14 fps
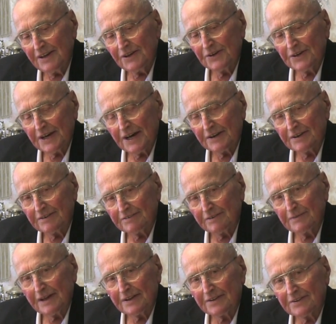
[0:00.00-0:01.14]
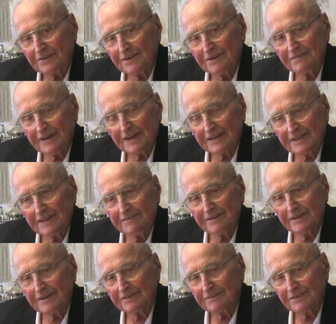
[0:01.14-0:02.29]
you get from that sort of
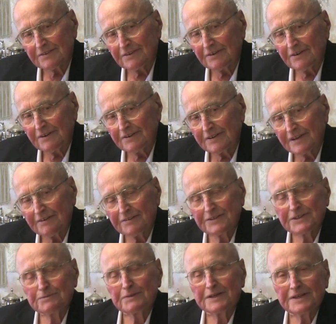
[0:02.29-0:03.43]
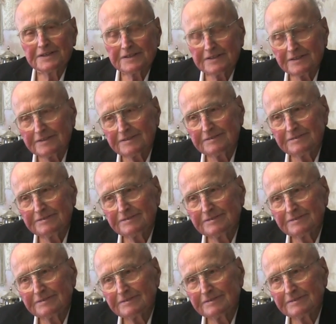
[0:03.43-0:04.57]
activity is worth all the effort you put into it
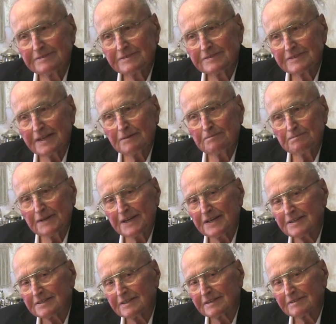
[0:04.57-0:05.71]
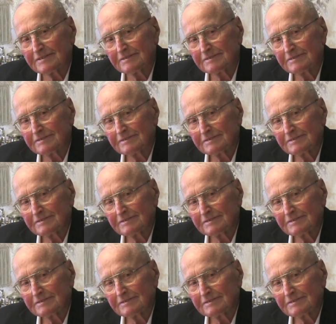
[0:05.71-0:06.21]
amazing.